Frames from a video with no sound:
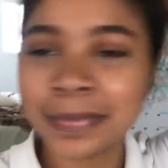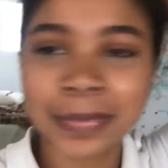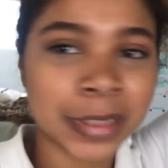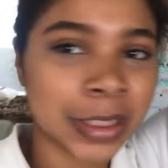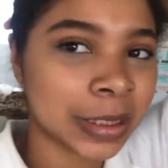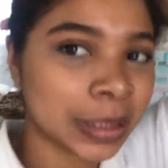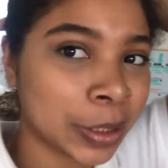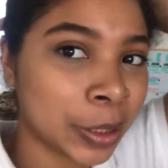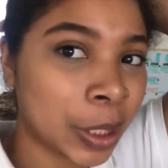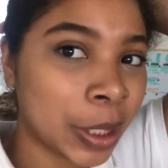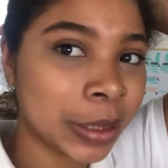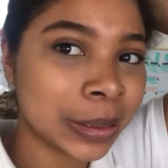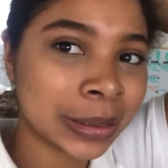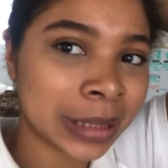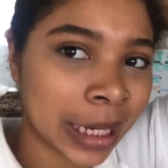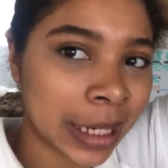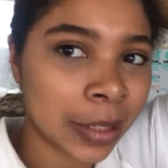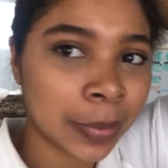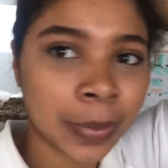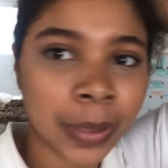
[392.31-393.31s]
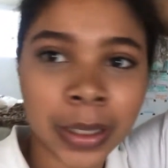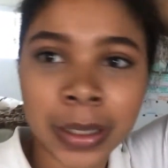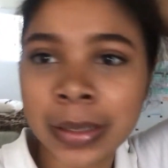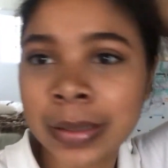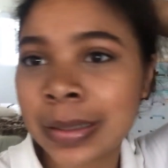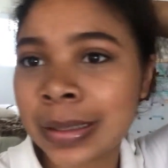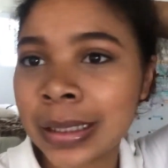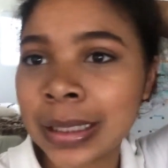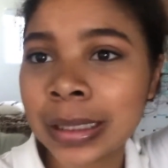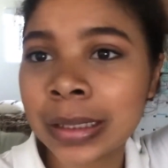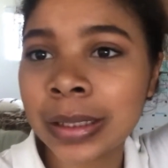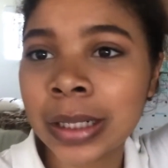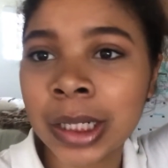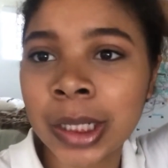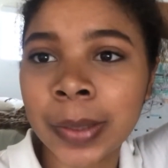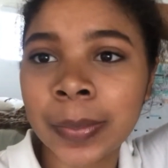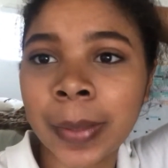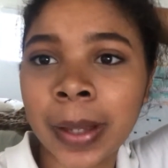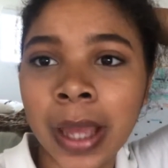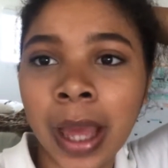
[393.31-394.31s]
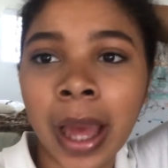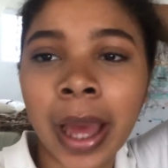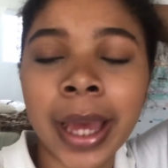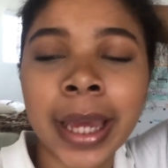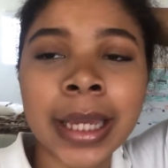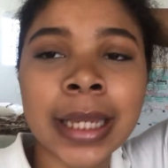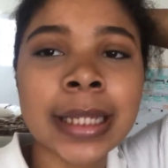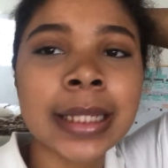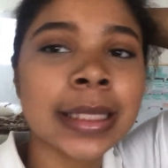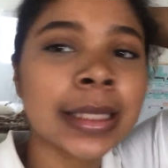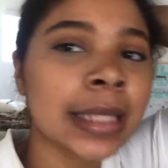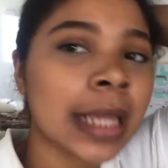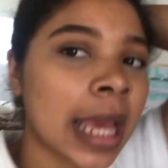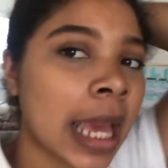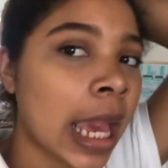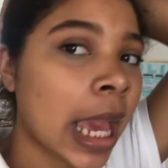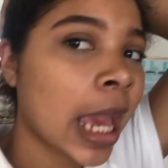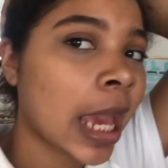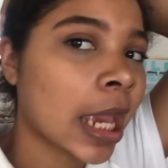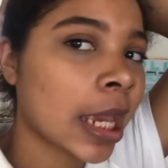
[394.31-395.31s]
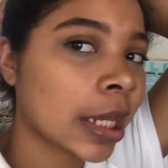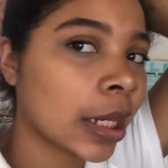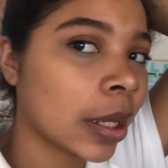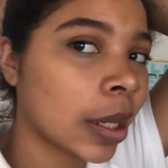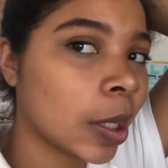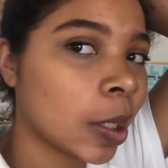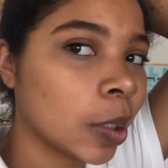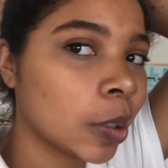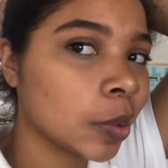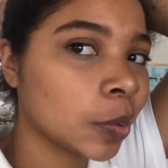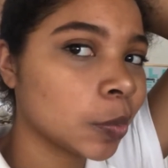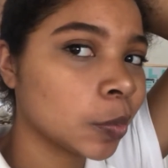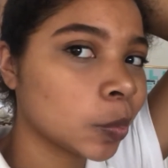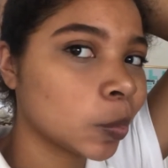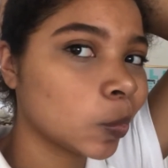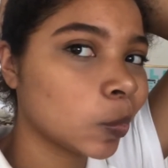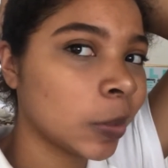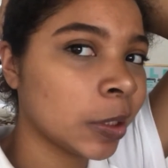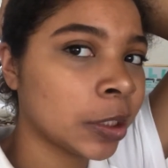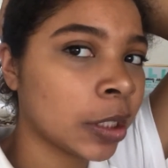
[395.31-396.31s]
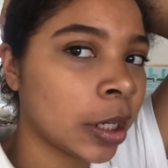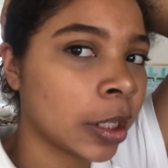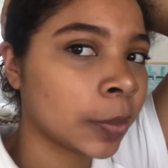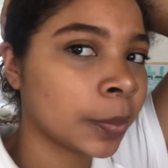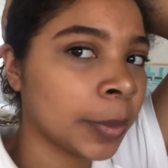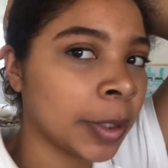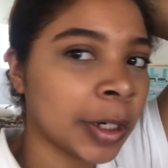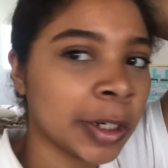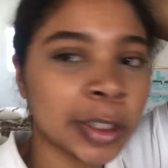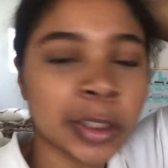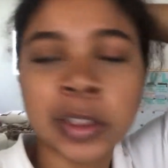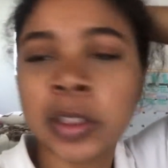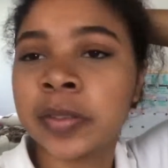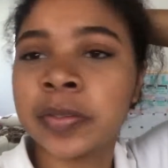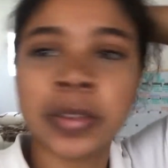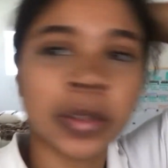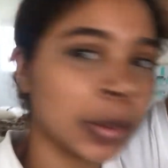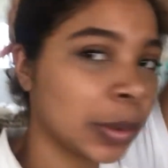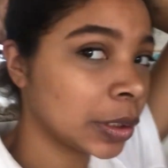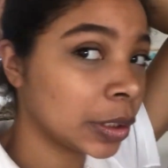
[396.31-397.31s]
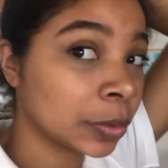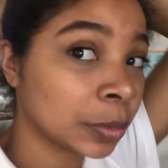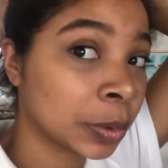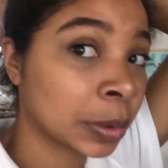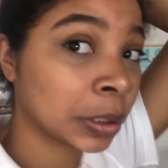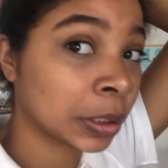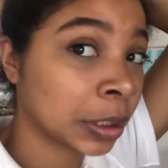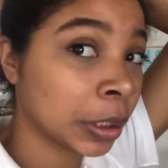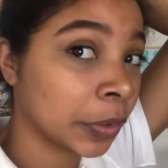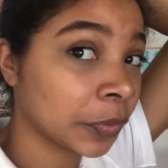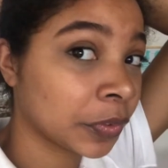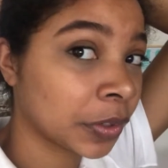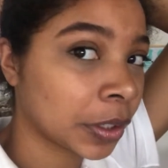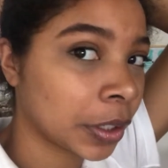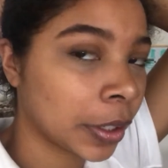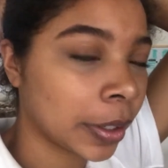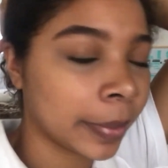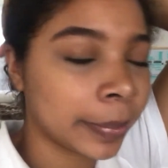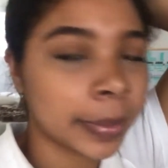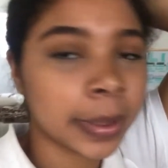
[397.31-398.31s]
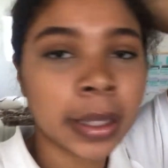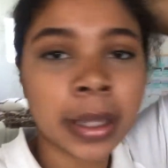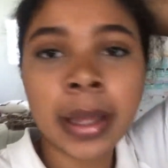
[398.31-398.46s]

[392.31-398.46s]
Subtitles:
Just a tiny bit of concealer under my eyes and my dark marks, even though it didn't really cover it up.